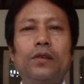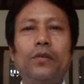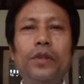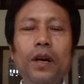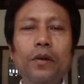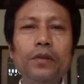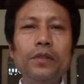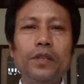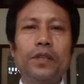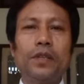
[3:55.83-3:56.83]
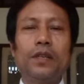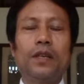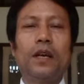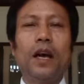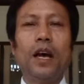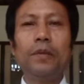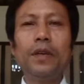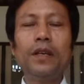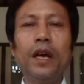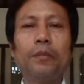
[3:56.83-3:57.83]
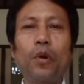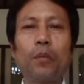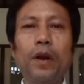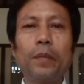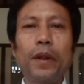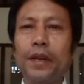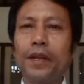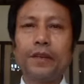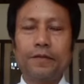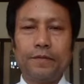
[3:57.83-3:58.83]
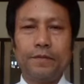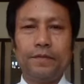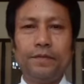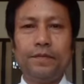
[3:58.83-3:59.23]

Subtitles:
Without having a proper planning,